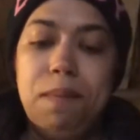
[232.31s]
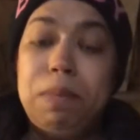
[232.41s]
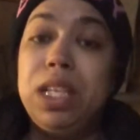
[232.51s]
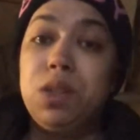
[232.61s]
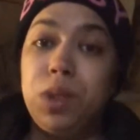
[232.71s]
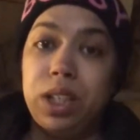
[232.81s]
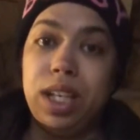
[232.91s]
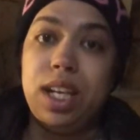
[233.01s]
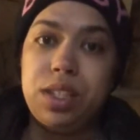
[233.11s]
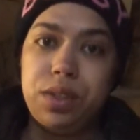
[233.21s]
miss
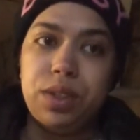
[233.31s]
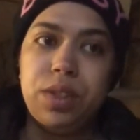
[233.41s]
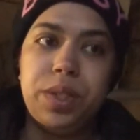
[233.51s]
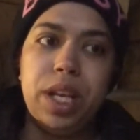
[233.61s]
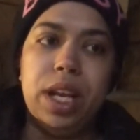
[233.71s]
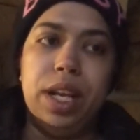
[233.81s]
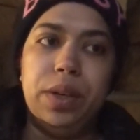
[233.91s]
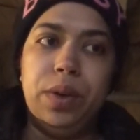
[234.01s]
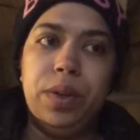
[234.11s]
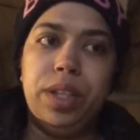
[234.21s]
working as a nurse, and I
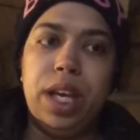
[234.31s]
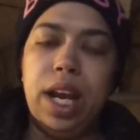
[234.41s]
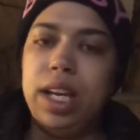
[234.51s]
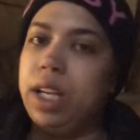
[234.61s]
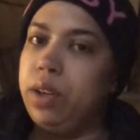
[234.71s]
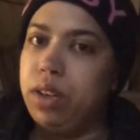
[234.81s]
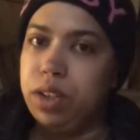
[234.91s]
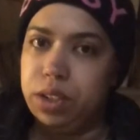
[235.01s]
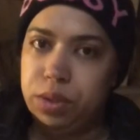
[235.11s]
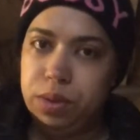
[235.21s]
know that I can no
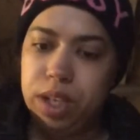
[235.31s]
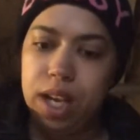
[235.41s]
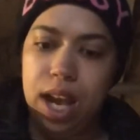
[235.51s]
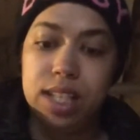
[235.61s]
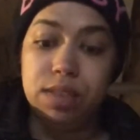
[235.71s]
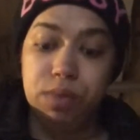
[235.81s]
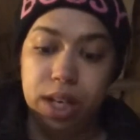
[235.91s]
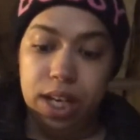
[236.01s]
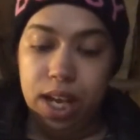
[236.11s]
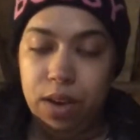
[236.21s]
longer do it as of
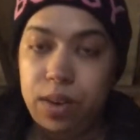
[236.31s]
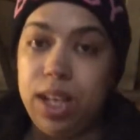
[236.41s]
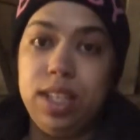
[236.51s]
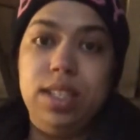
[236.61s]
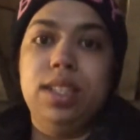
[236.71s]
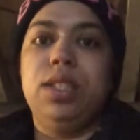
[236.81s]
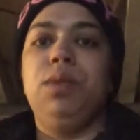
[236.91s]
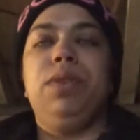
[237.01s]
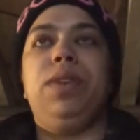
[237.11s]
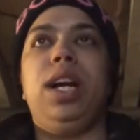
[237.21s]
right now, at least
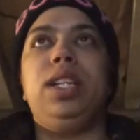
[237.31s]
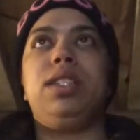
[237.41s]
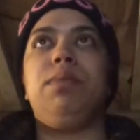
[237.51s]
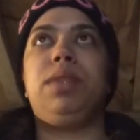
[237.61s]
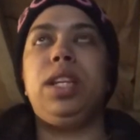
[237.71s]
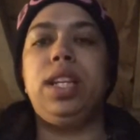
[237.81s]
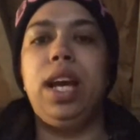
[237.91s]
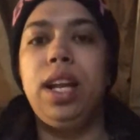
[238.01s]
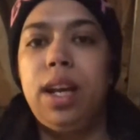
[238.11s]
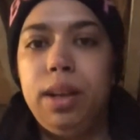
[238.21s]
until we find something
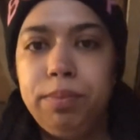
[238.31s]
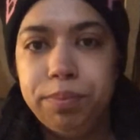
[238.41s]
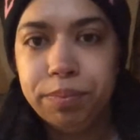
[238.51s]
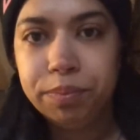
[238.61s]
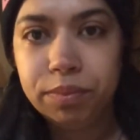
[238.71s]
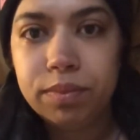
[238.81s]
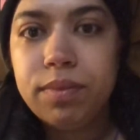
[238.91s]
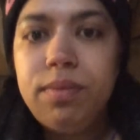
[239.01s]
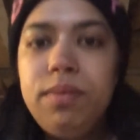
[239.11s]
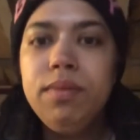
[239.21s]
that
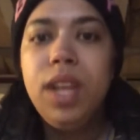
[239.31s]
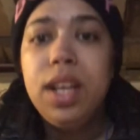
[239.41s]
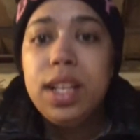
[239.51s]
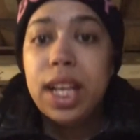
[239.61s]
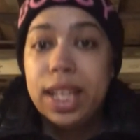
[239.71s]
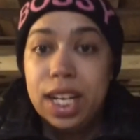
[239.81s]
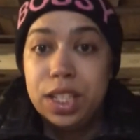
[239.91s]
that can